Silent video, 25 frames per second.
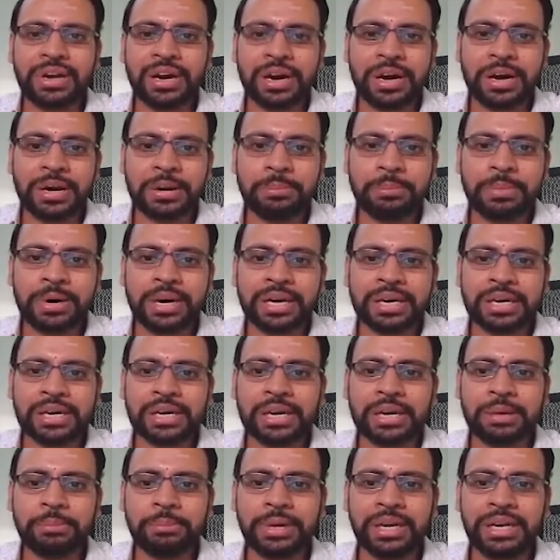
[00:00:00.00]
r bar
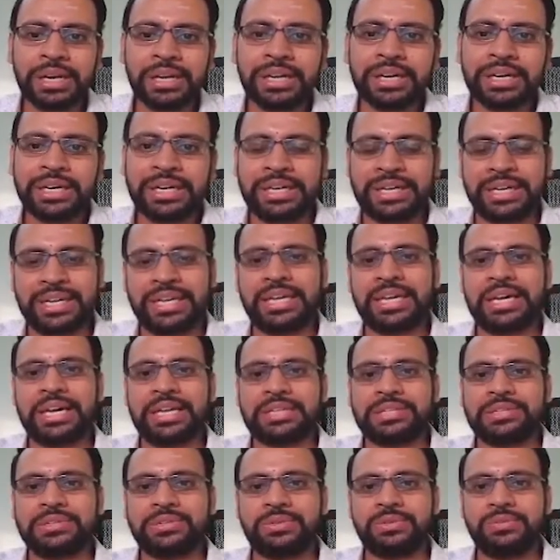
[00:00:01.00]
comma t
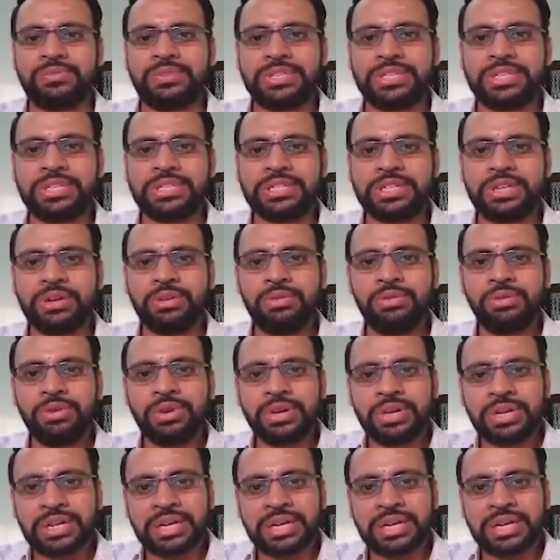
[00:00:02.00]
also, which is now